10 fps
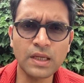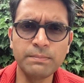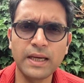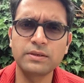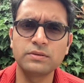
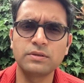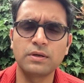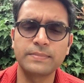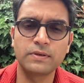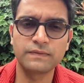back to the
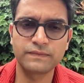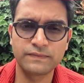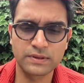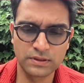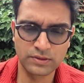topic of
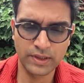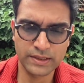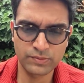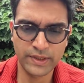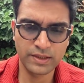
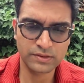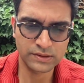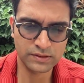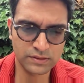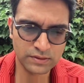today's video.
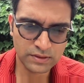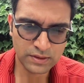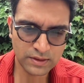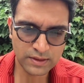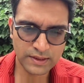So
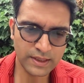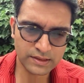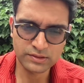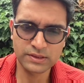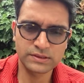
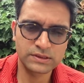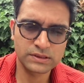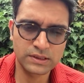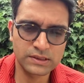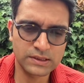
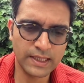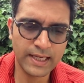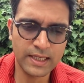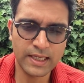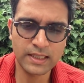this is
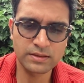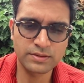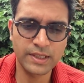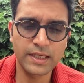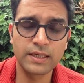again another
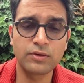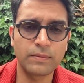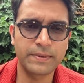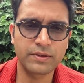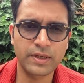trending
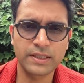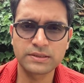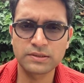topic, right?